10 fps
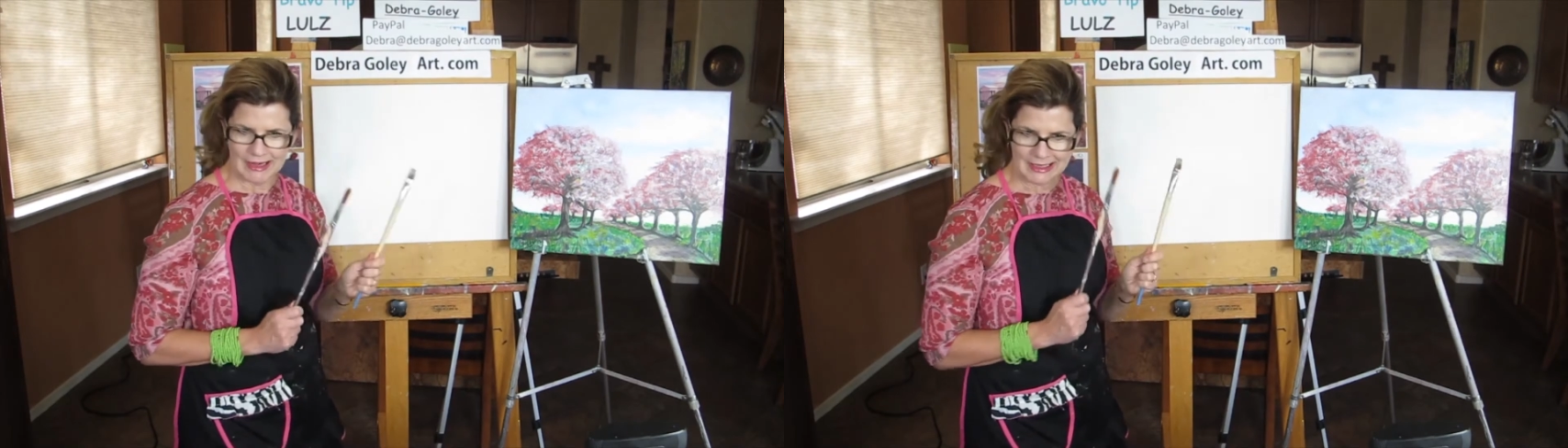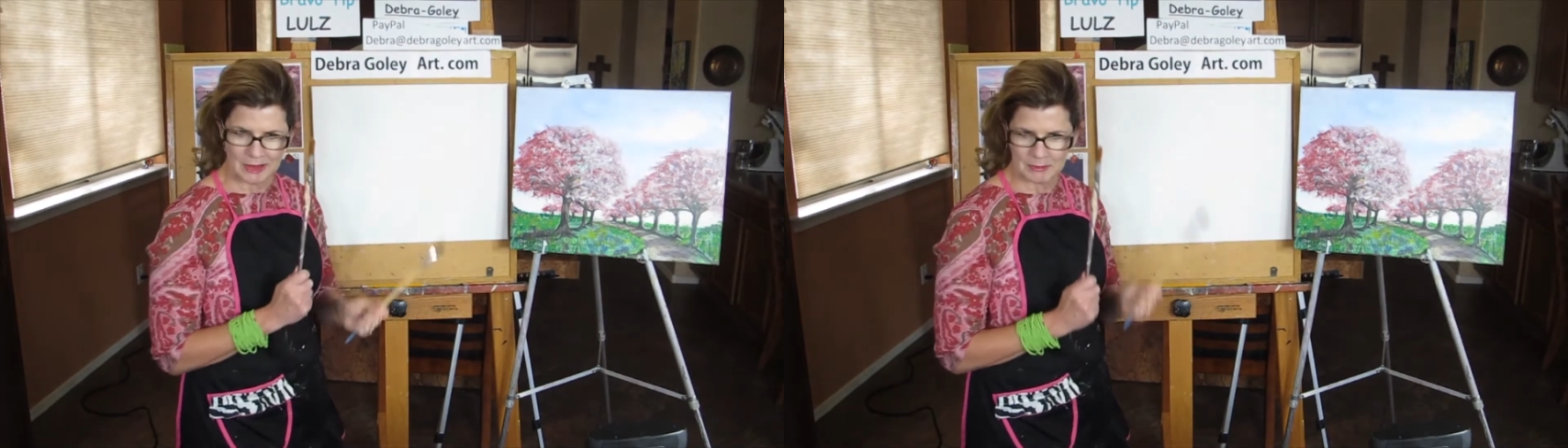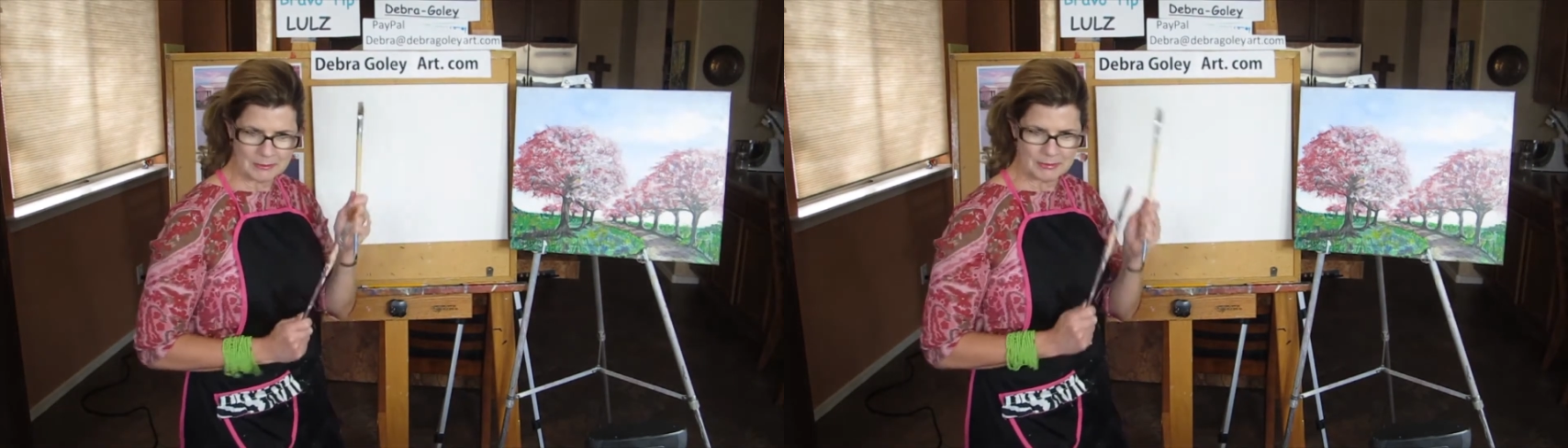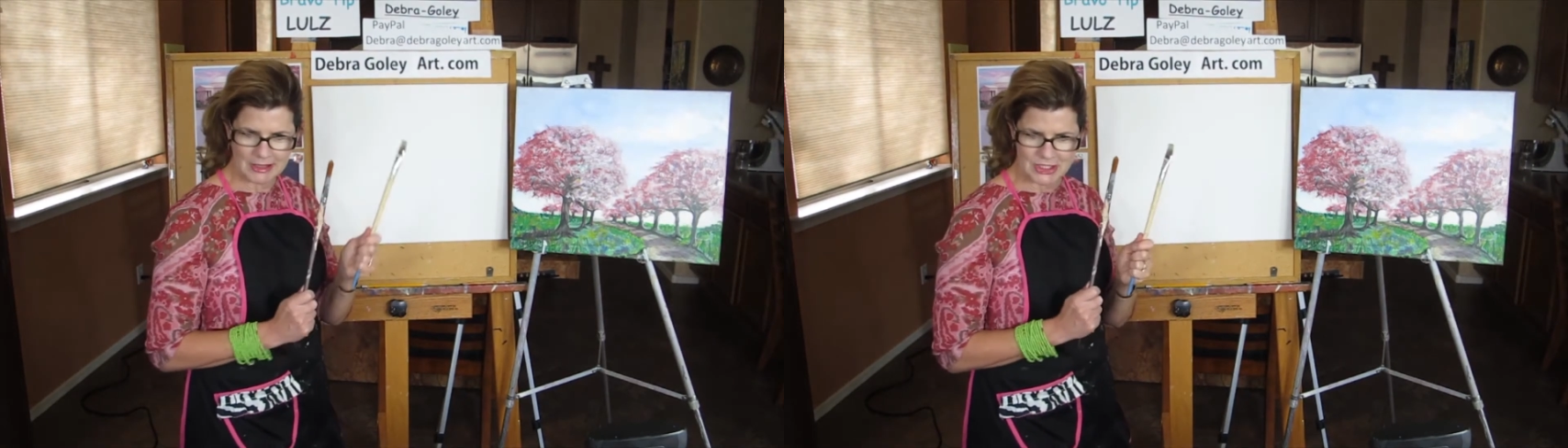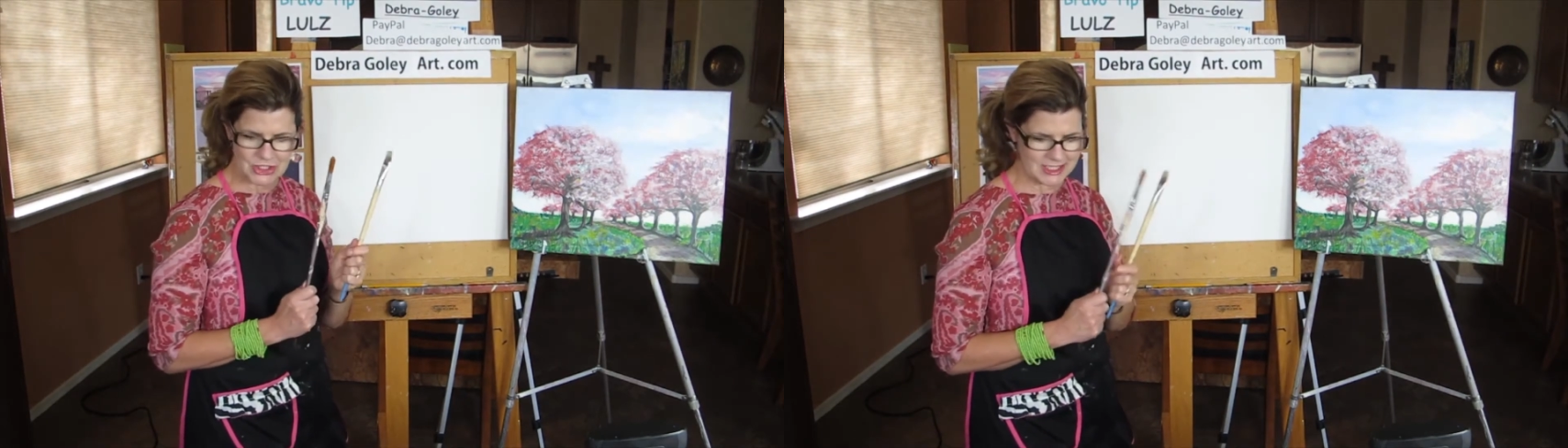I got my
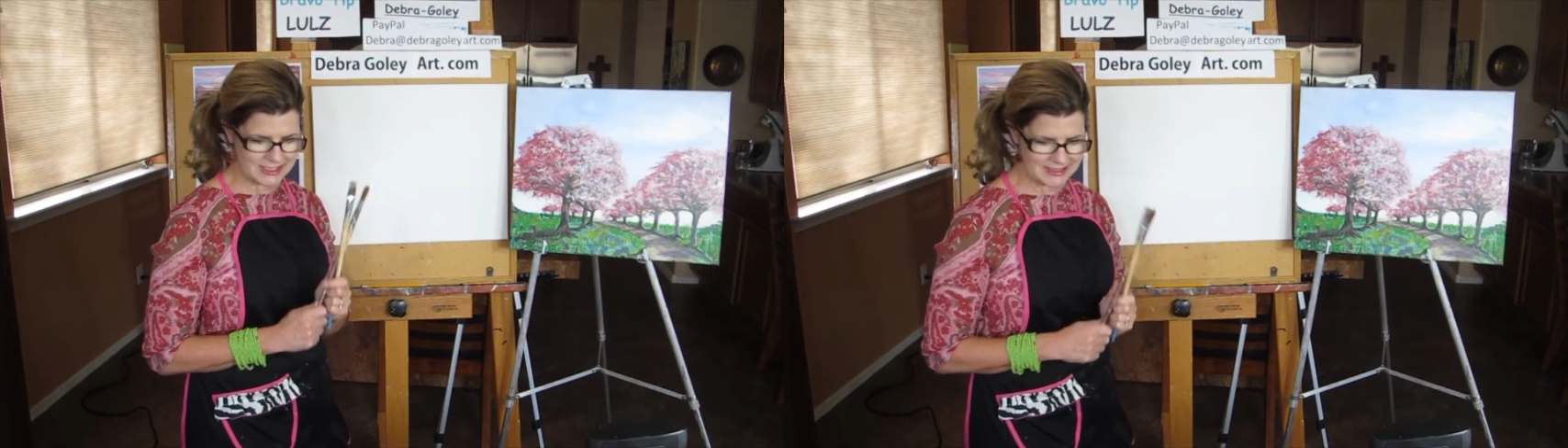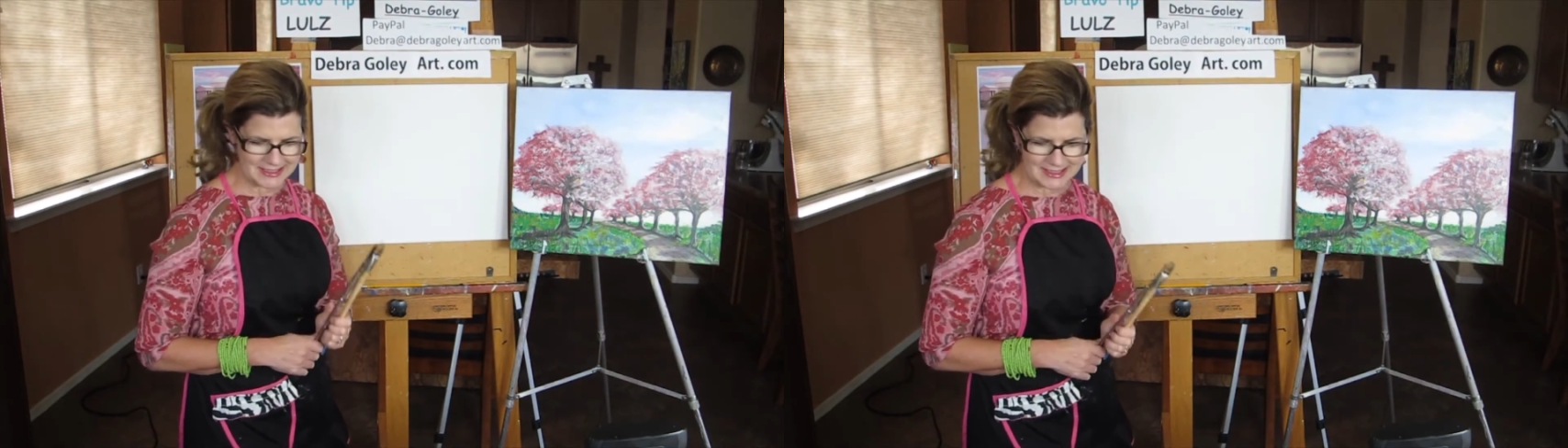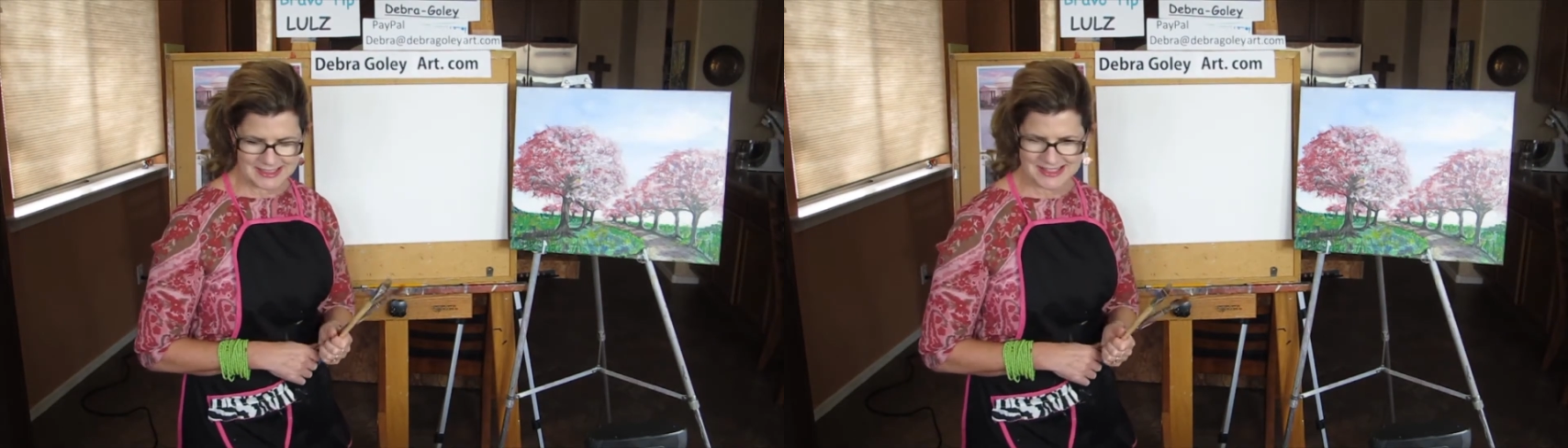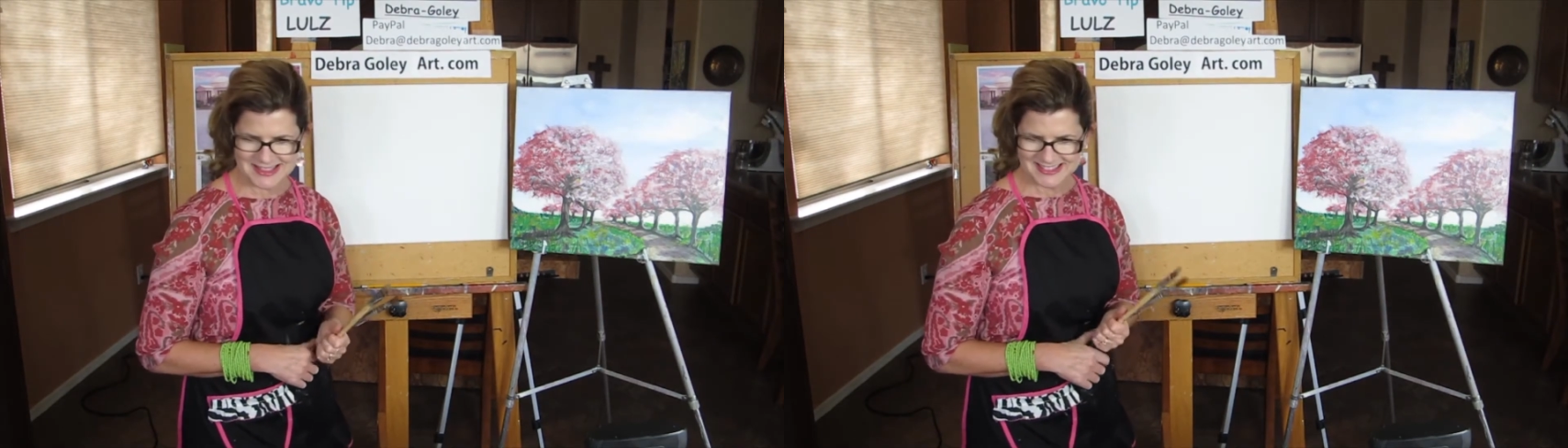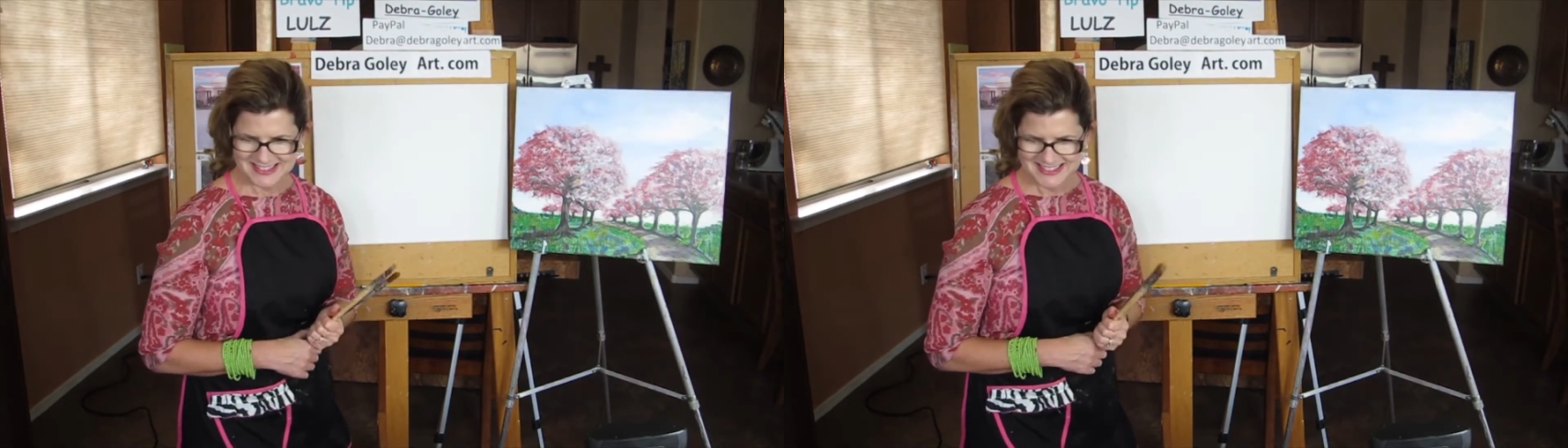brushes.